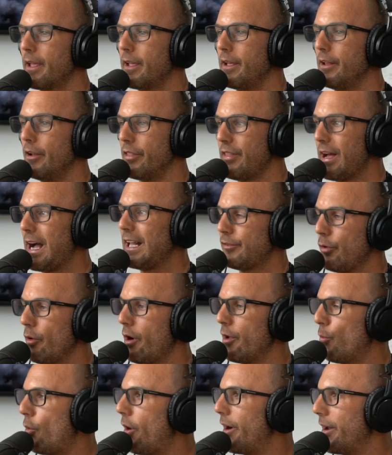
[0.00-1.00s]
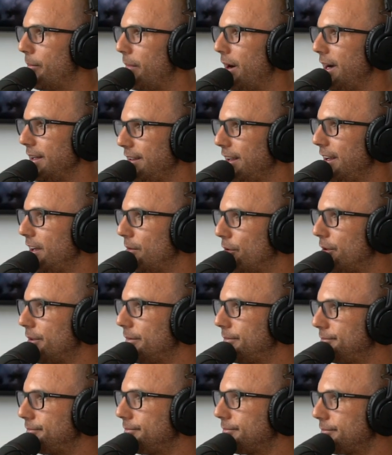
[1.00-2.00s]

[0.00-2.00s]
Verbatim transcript: you know that's who I'd want at my table. That,